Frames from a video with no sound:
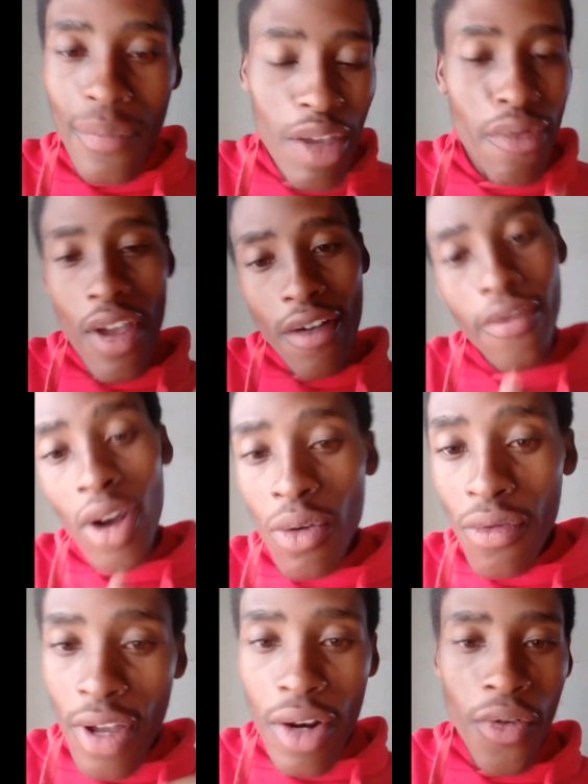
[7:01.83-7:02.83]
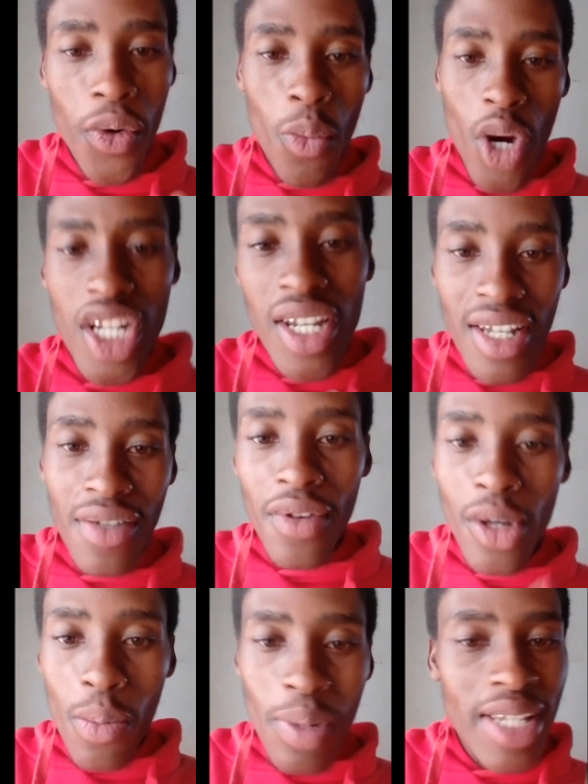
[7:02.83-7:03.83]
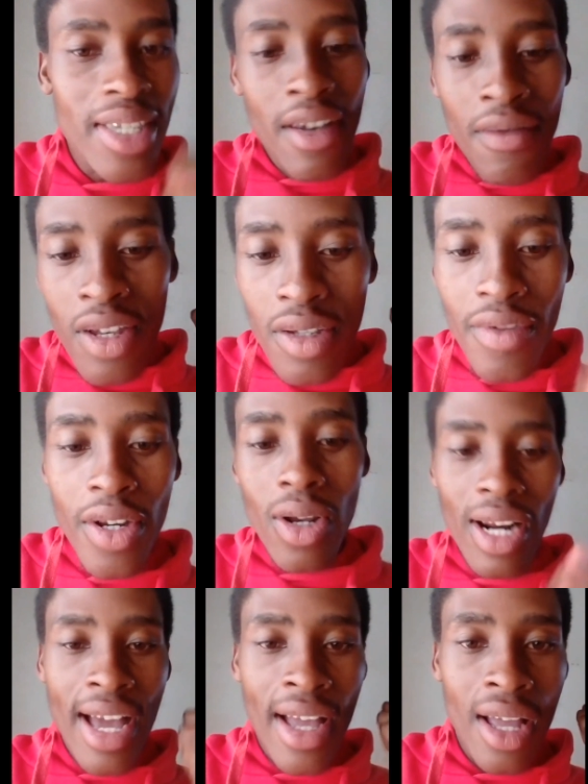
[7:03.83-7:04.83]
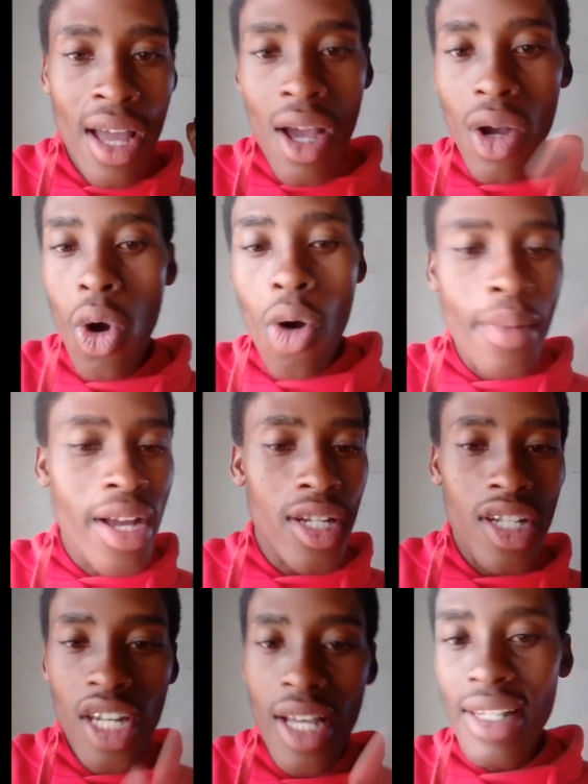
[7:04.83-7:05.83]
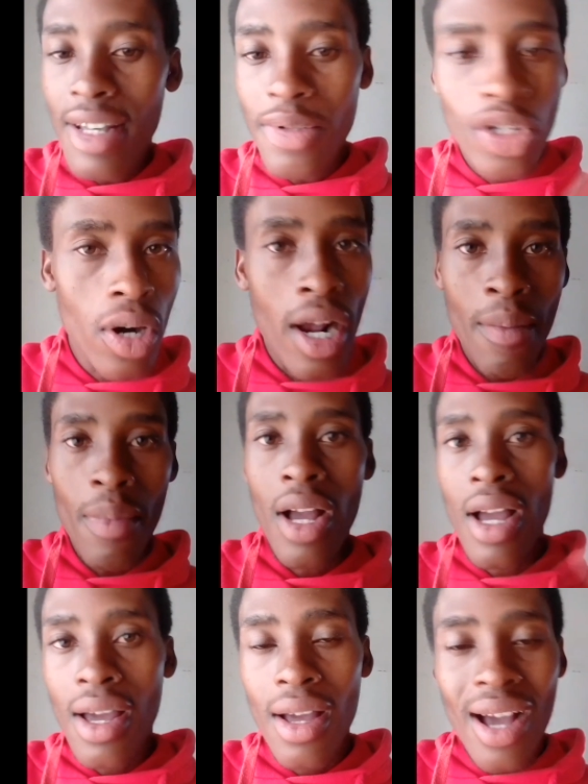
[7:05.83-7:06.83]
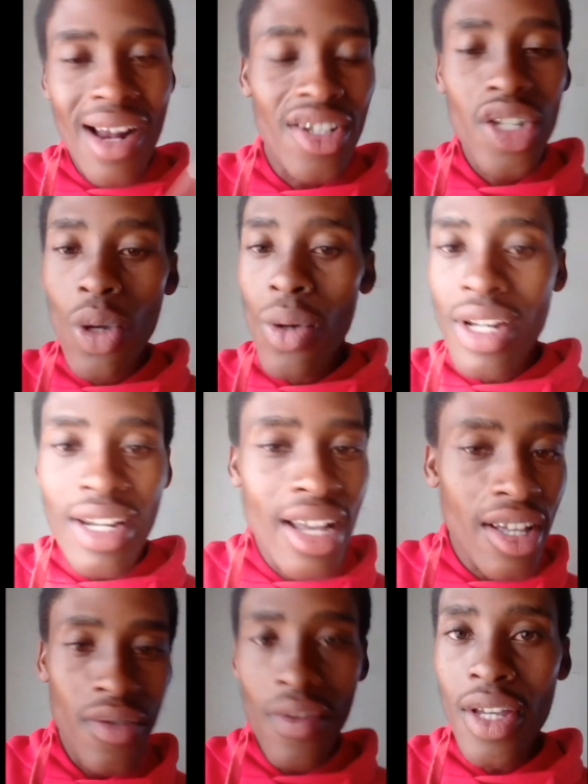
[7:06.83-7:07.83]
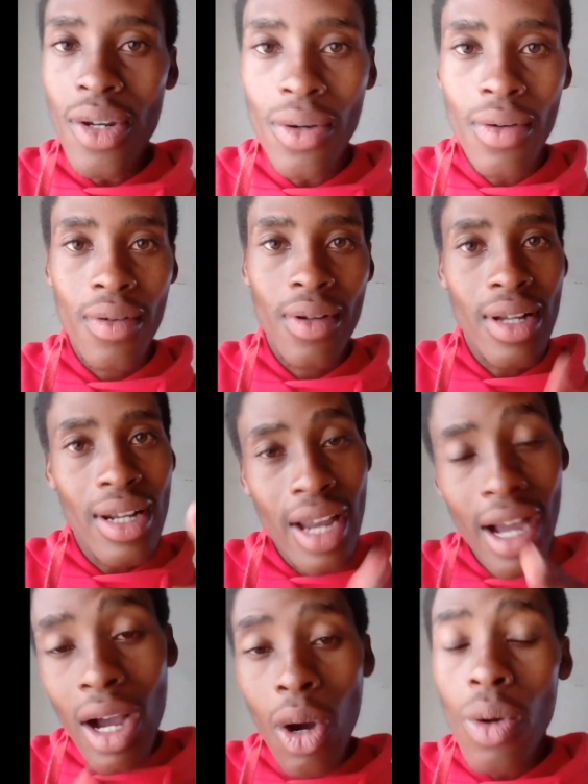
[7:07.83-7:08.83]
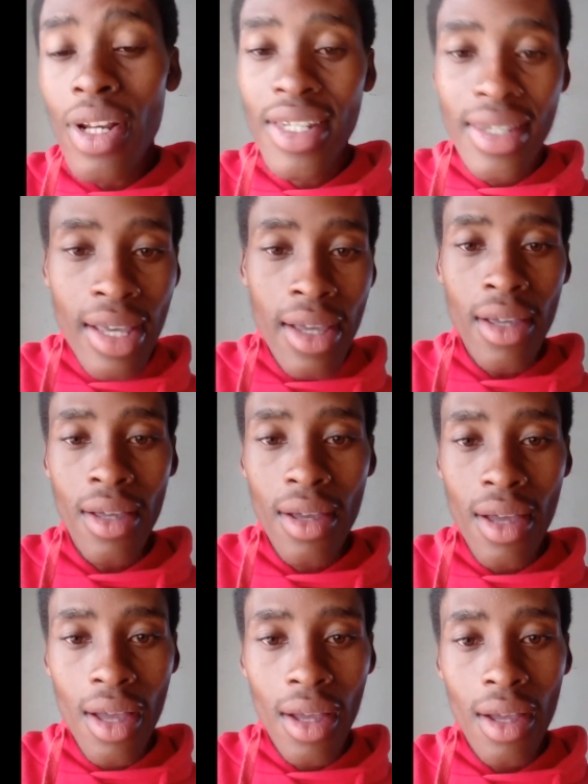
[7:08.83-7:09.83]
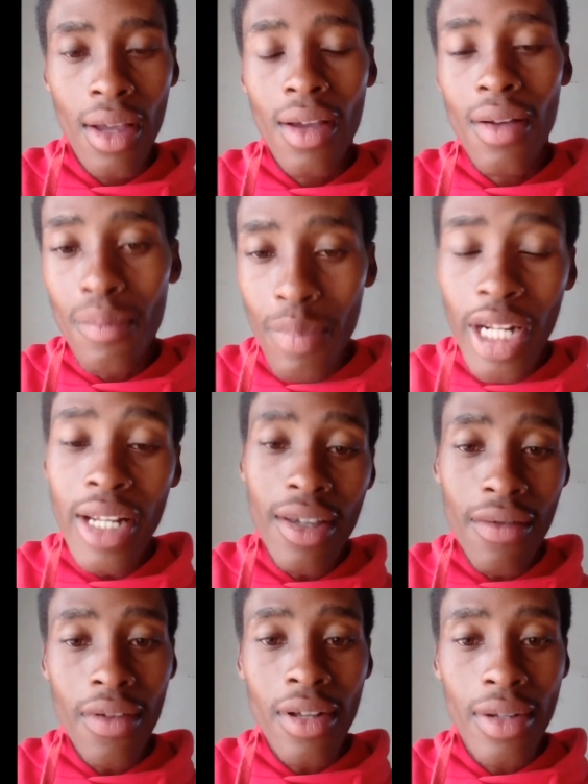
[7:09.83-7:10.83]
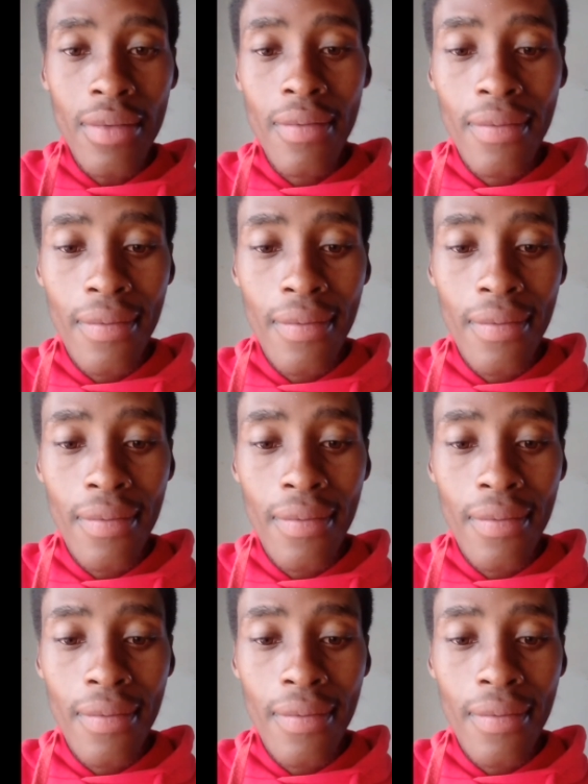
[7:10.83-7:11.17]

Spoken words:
if you have found value from watching this video, please give this video a like, comment, share, subscribe. I'll see you on the next video. Like I always say, believe it.